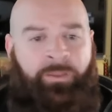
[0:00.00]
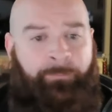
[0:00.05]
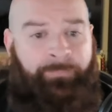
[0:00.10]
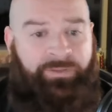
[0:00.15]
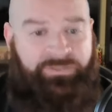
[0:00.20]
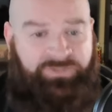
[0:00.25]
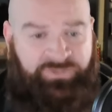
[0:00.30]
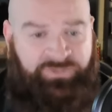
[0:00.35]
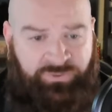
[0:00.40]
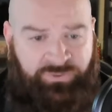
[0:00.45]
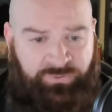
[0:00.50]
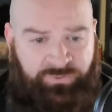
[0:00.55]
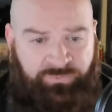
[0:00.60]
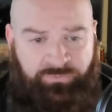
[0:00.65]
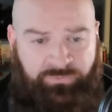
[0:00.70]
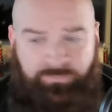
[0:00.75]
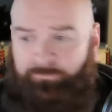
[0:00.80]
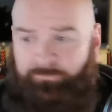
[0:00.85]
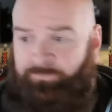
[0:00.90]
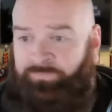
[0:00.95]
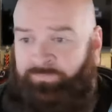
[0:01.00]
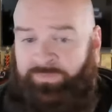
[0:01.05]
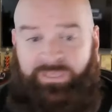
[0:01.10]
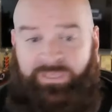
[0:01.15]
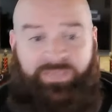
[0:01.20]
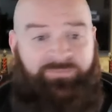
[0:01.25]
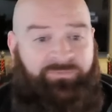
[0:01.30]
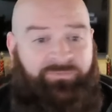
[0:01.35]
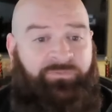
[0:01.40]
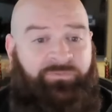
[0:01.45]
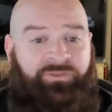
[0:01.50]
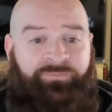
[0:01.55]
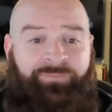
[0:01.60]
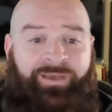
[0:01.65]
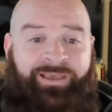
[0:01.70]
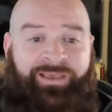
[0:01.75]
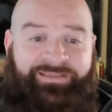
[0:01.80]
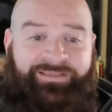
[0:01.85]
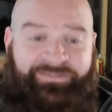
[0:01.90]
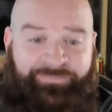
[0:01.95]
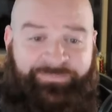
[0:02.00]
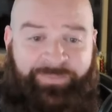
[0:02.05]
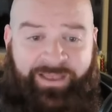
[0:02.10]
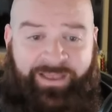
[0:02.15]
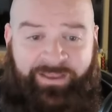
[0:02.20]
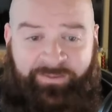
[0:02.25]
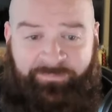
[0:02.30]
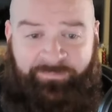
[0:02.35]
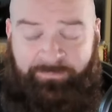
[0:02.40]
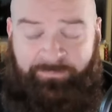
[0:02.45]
But two, even with my Hispanic,